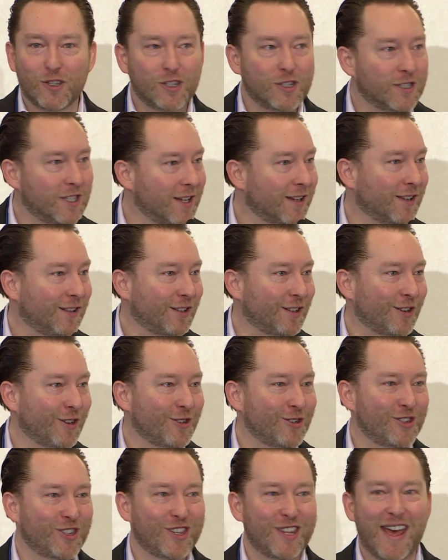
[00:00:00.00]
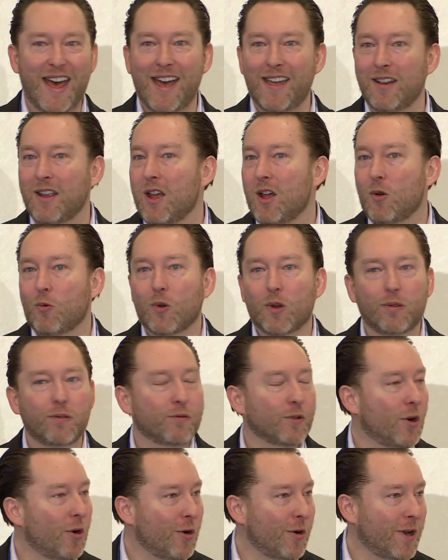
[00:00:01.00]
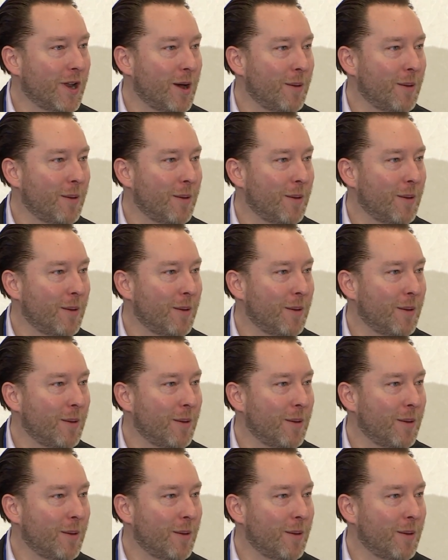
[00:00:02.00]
sticklers that were throwing